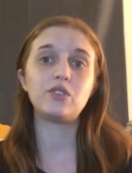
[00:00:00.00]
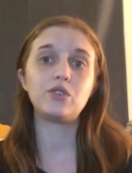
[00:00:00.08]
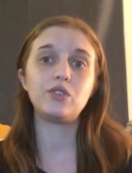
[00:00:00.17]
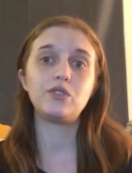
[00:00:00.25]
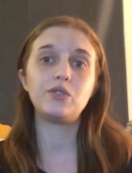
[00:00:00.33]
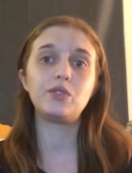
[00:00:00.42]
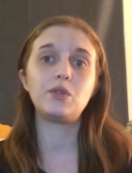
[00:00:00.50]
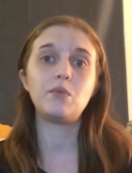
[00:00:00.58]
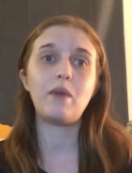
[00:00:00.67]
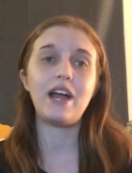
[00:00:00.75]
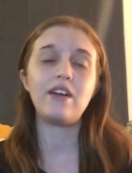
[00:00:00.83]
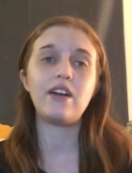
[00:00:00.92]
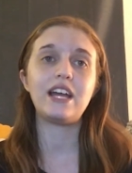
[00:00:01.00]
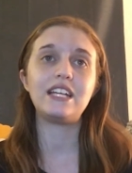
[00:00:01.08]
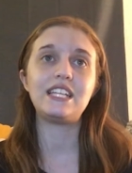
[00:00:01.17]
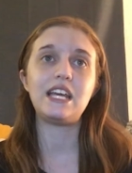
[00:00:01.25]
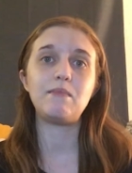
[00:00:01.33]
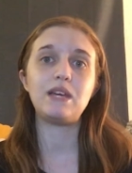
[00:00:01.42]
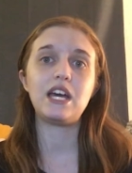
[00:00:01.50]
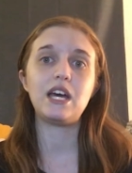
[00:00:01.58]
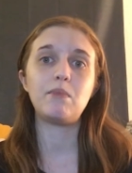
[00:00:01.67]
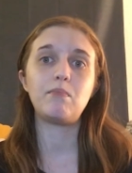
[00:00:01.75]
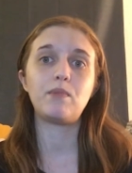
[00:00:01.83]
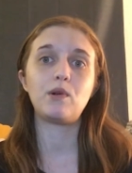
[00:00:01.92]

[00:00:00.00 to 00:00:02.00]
crews, My Hero Academia